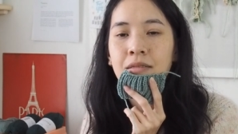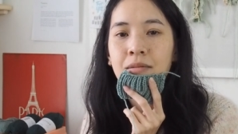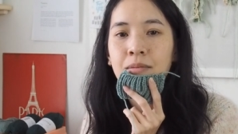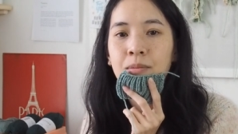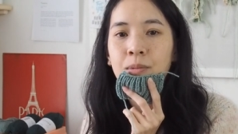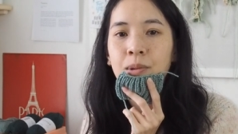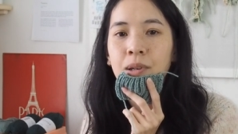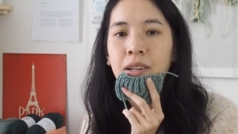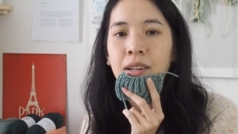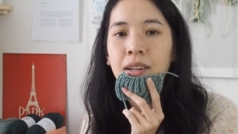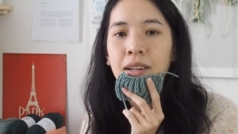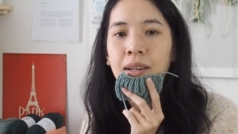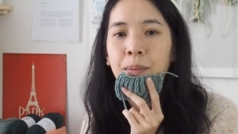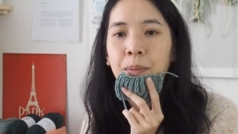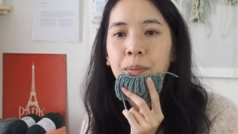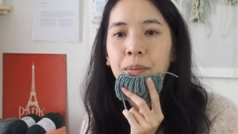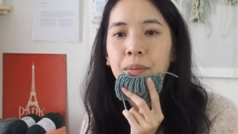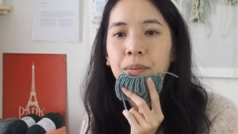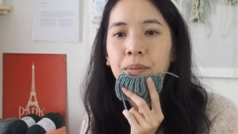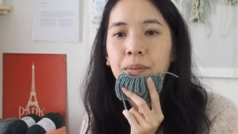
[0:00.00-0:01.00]
what I
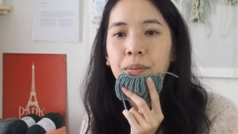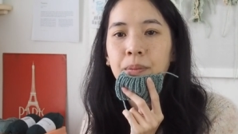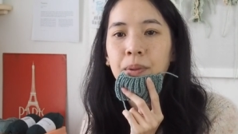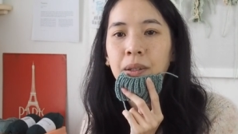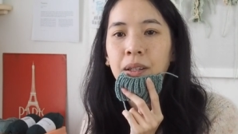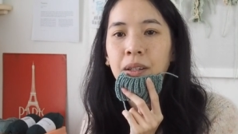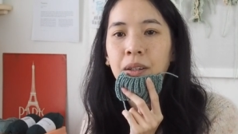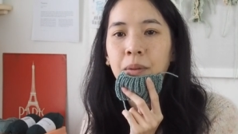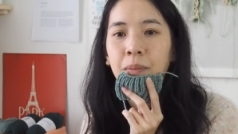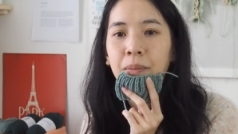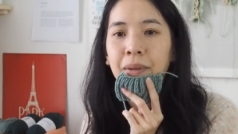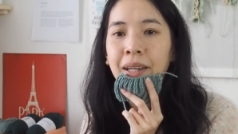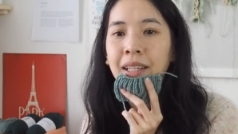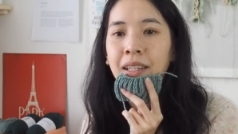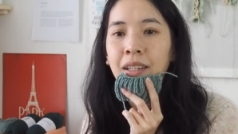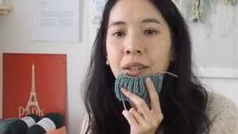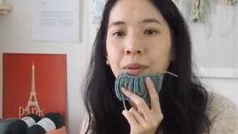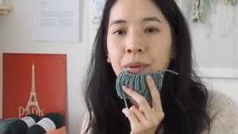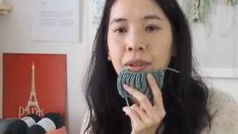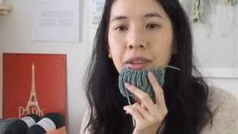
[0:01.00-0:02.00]
plan on
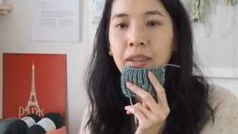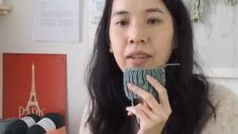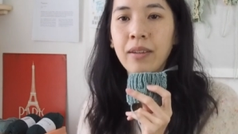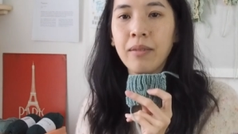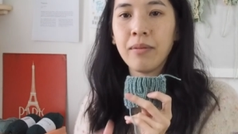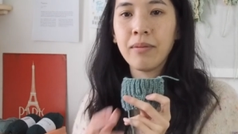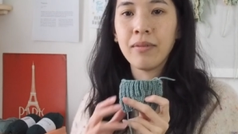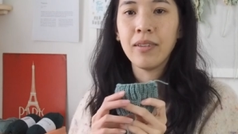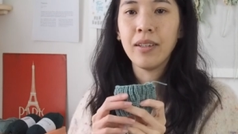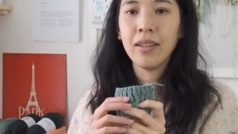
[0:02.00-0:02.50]
making with it